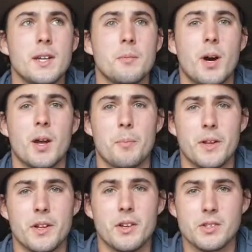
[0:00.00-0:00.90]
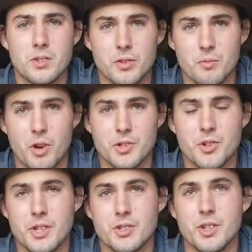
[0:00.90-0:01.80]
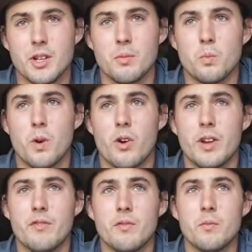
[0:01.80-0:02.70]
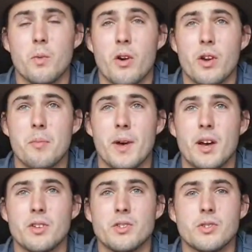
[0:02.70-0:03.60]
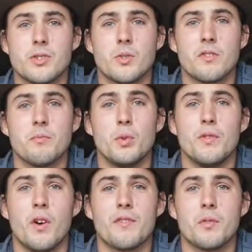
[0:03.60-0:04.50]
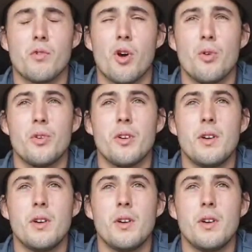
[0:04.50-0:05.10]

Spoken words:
in my opinion, it's not the road trains you need to worry about. You just sort of move off the road